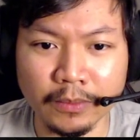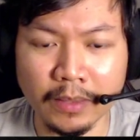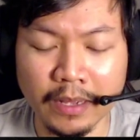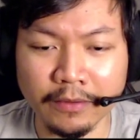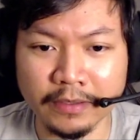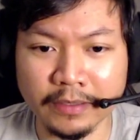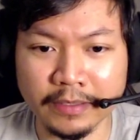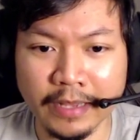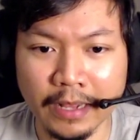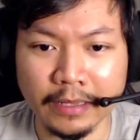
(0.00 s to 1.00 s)
having
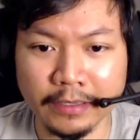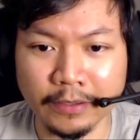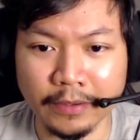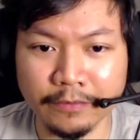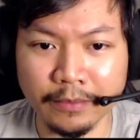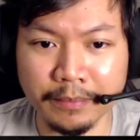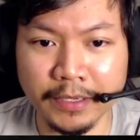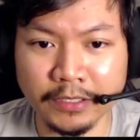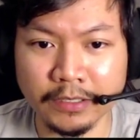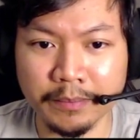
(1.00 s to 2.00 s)
that
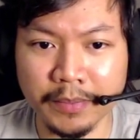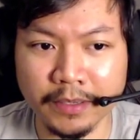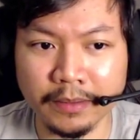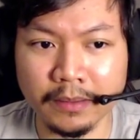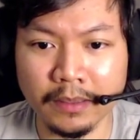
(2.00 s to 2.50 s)
information appear.